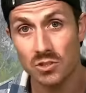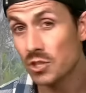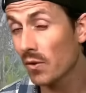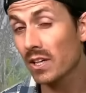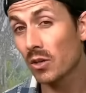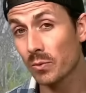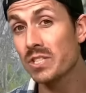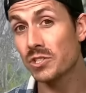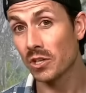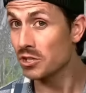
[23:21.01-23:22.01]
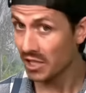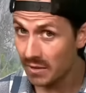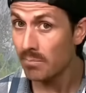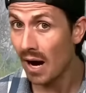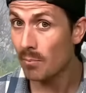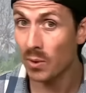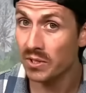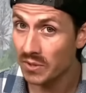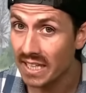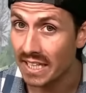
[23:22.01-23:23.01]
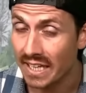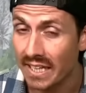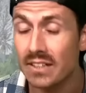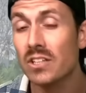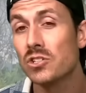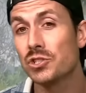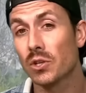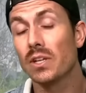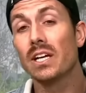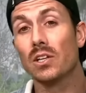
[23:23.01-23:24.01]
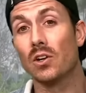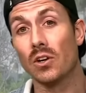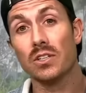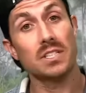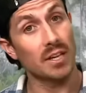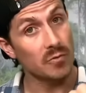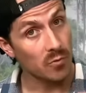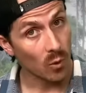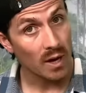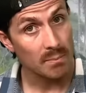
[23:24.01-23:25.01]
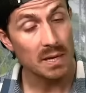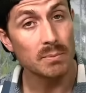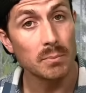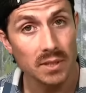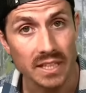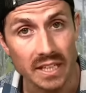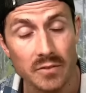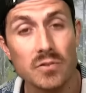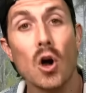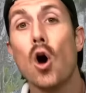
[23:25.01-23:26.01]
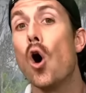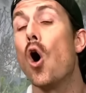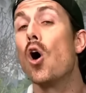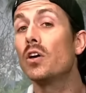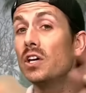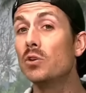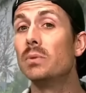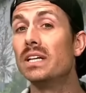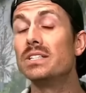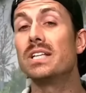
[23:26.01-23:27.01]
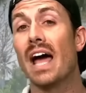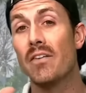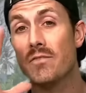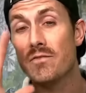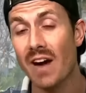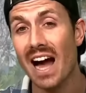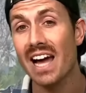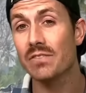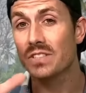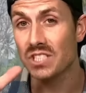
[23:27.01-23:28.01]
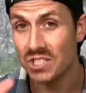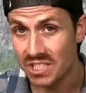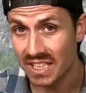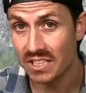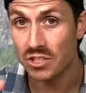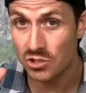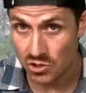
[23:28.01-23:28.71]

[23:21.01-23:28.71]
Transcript: During her research in Papua New Guinea, Shirley had learned that 4A people believe all humans have 5 distinct